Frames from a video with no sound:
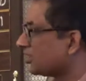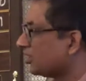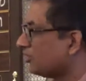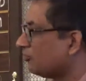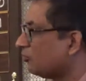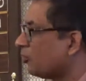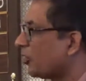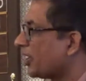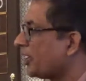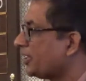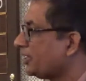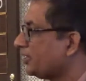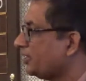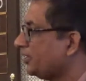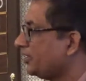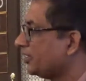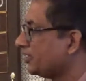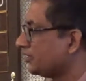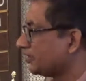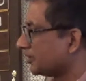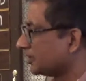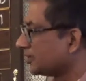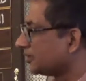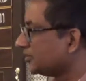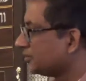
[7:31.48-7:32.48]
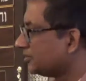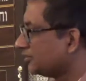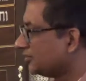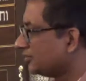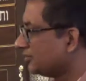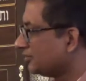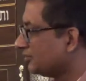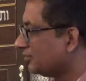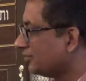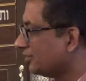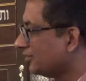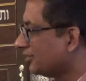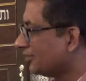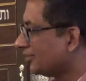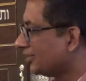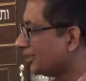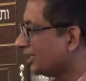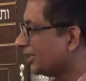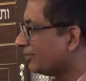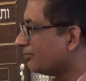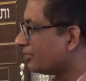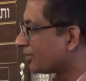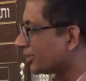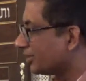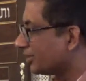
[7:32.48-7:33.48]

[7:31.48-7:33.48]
the white guilt, liberal.